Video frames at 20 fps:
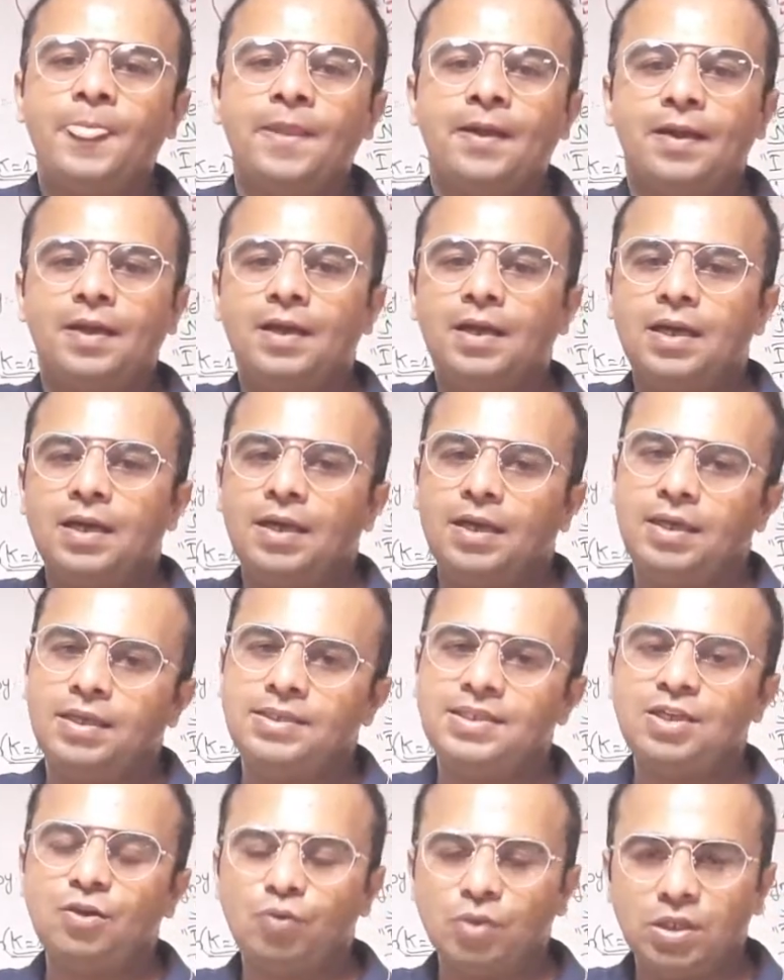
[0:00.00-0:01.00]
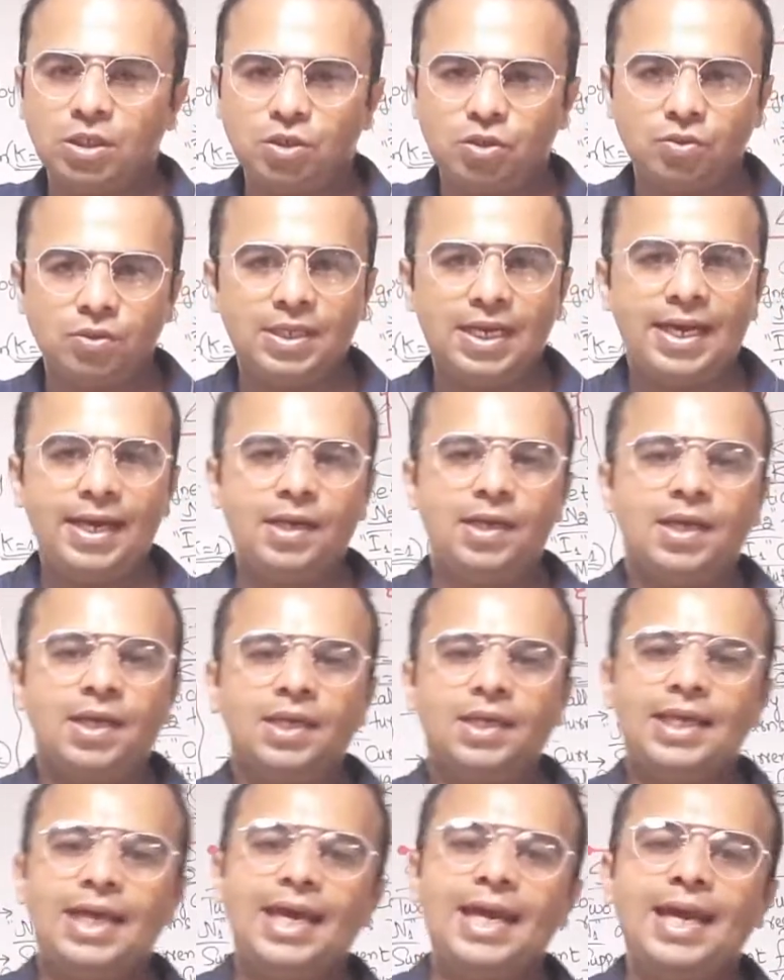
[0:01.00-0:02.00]
is equal to
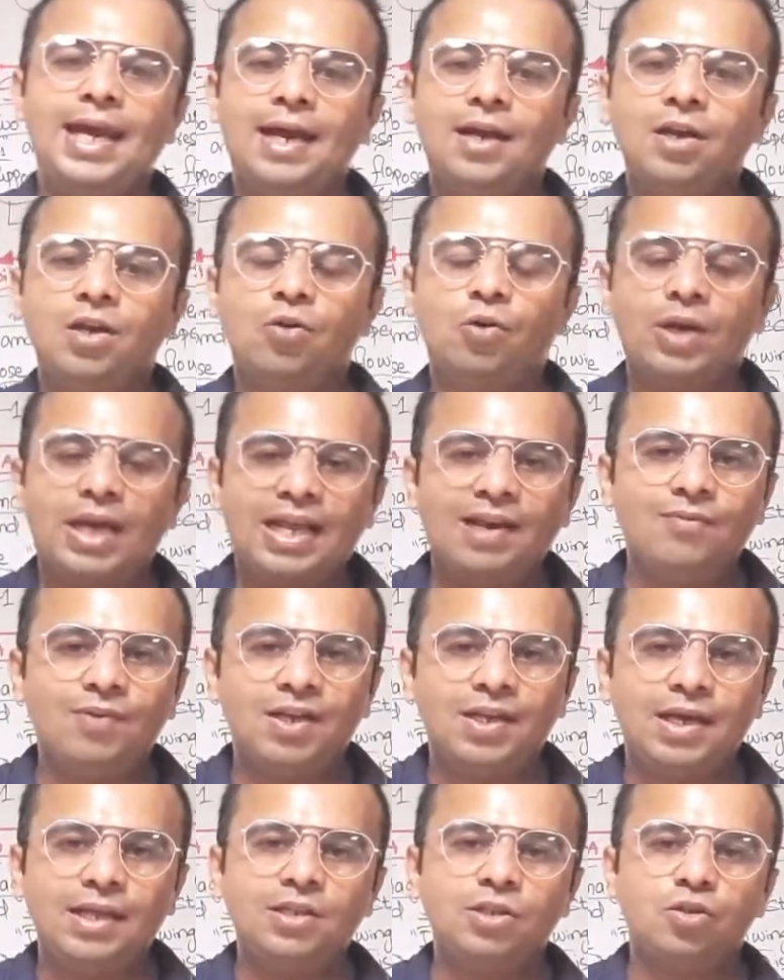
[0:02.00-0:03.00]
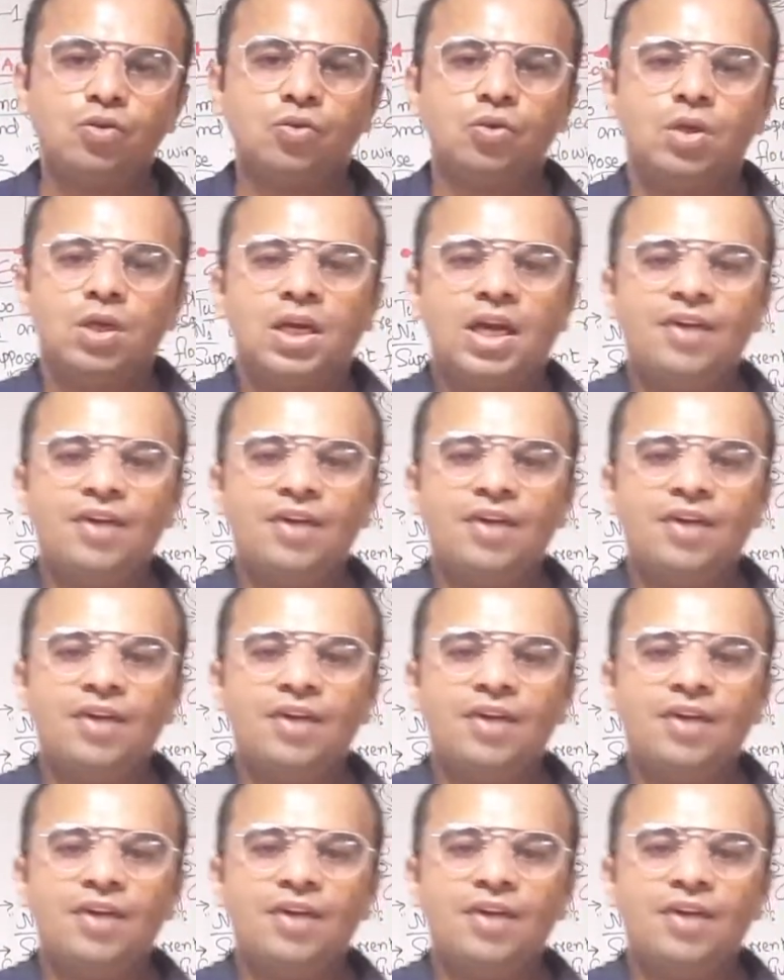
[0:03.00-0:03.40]
that k under root L1 L2,